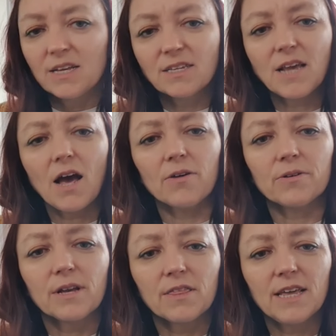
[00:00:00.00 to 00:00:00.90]
So
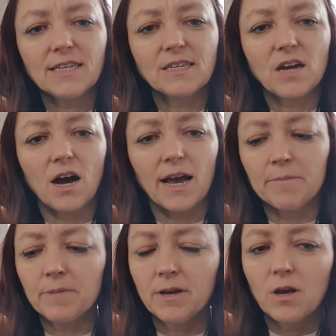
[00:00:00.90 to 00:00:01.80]
this
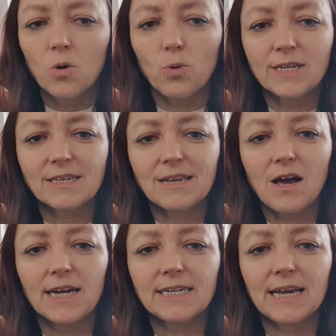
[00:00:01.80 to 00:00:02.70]
time we're
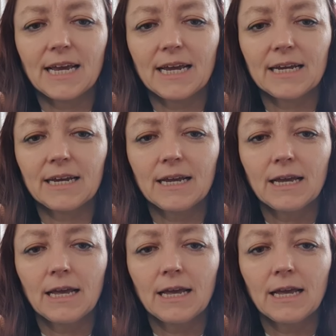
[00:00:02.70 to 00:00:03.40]
sliding